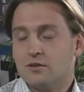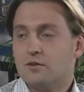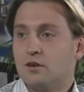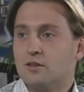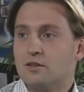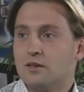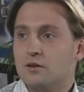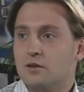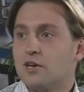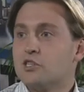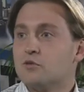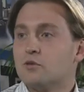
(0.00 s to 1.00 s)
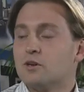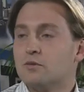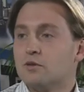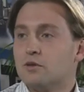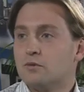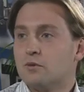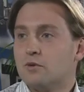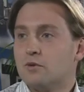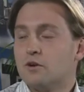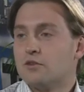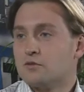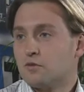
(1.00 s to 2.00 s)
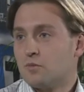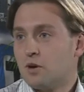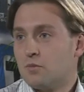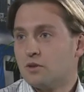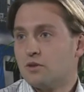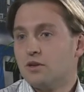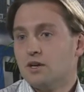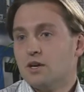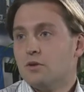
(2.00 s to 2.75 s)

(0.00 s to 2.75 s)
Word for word: got uh, graduated with, with honors from Humber,